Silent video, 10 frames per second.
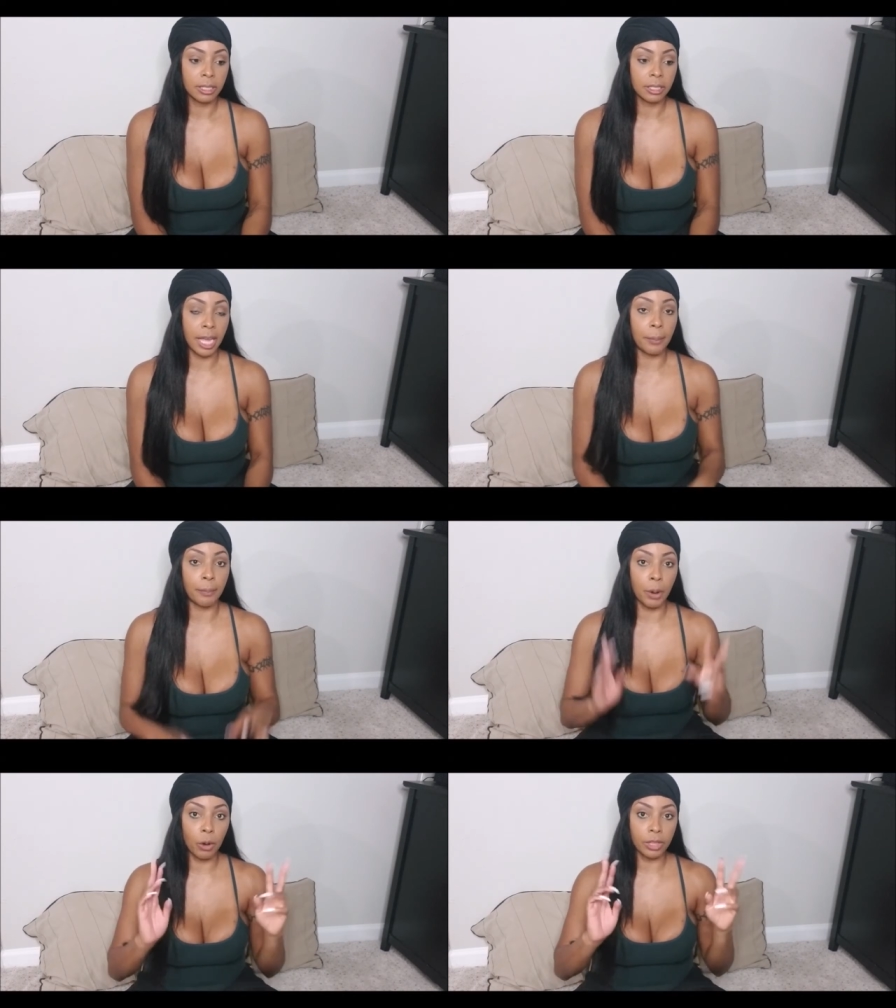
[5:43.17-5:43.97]
they
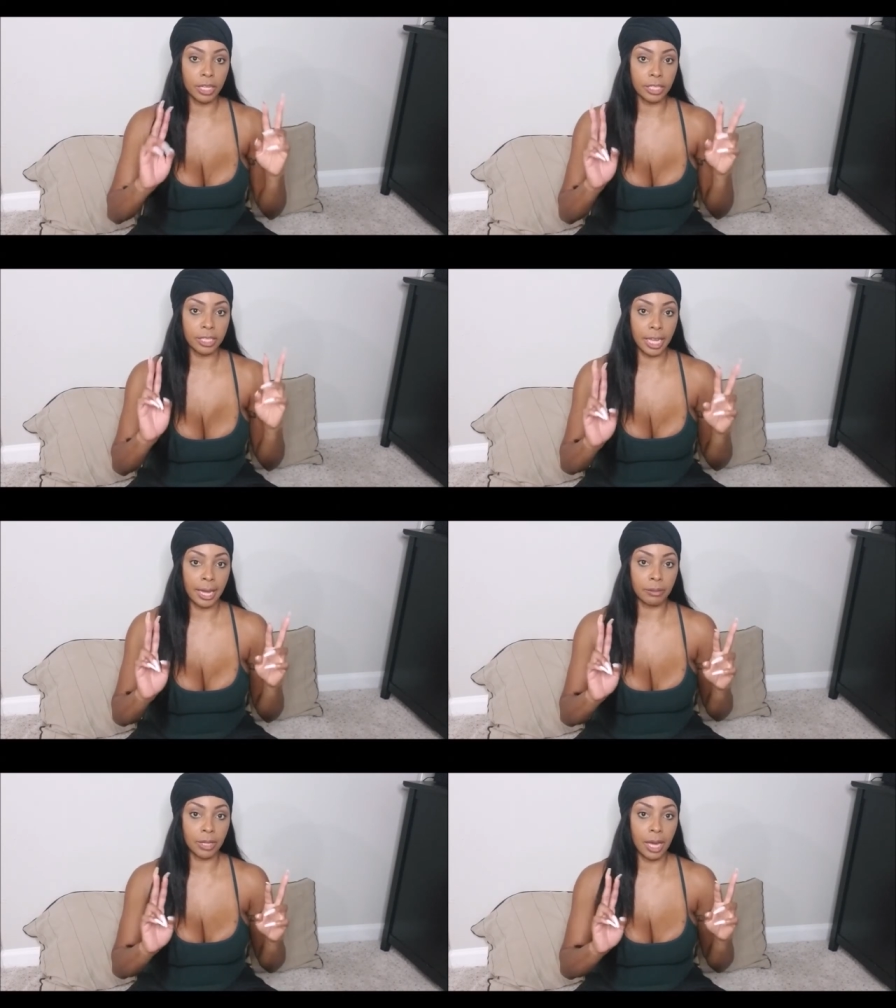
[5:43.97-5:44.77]
both at the
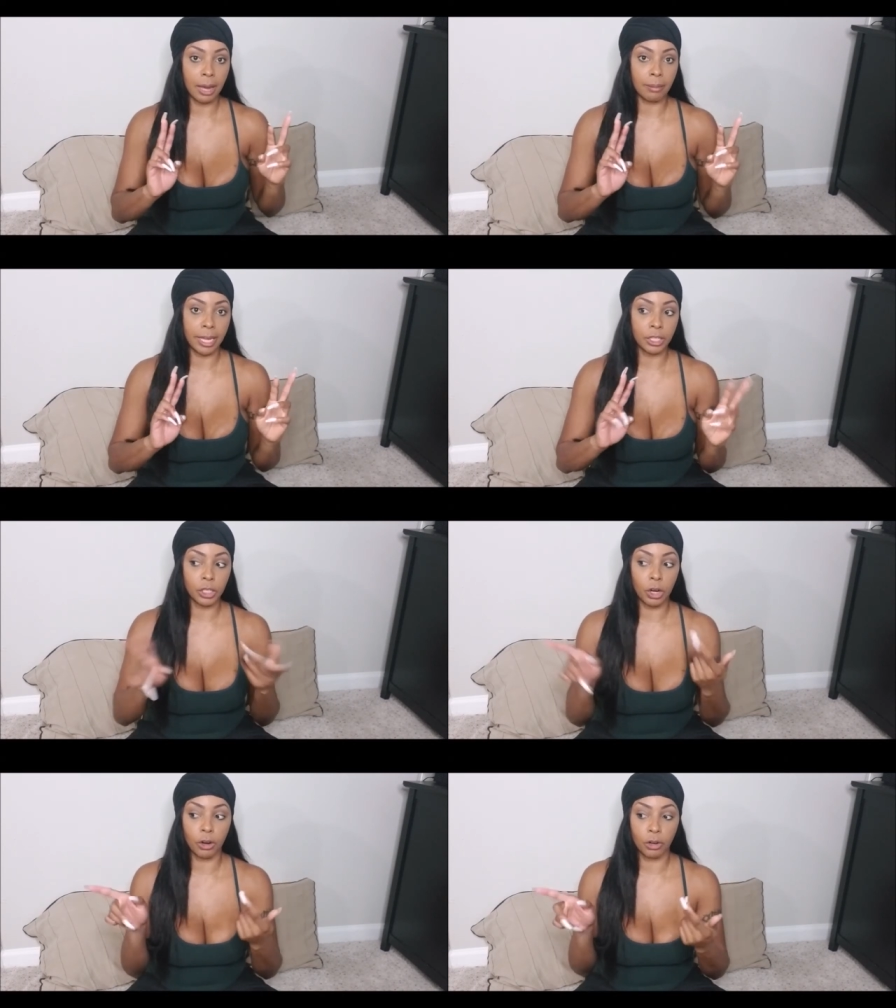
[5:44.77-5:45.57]
same time like
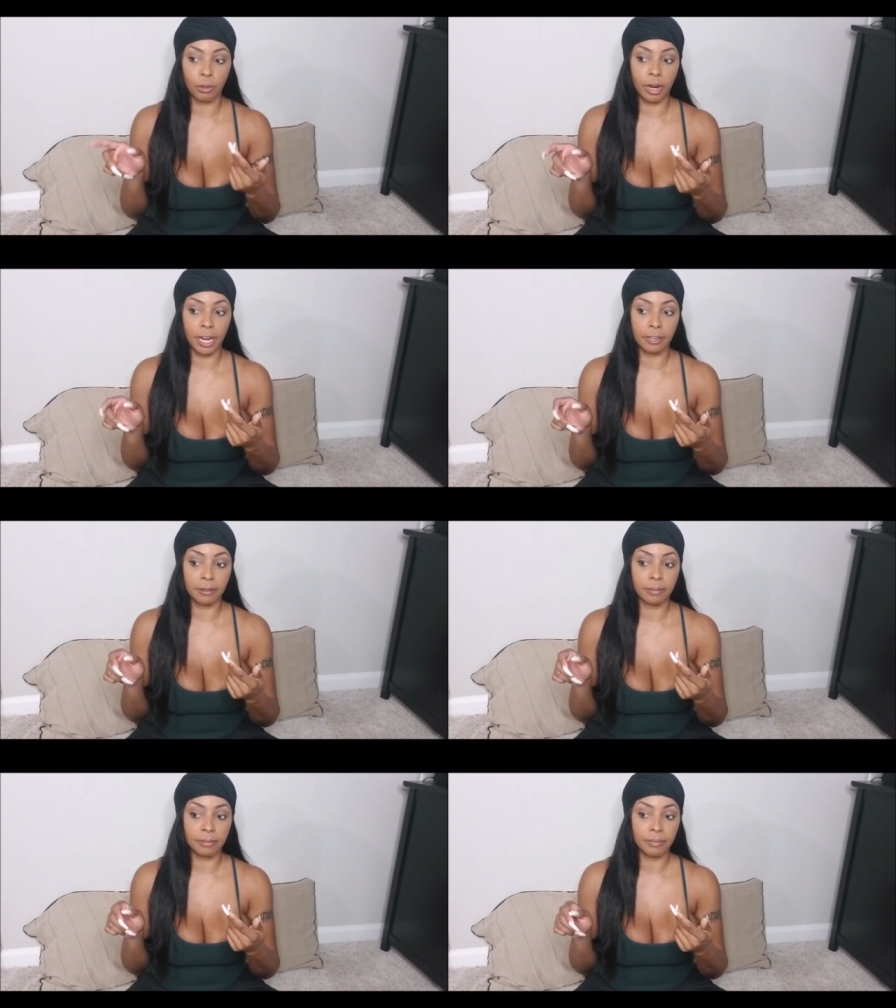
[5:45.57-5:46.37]
turned around.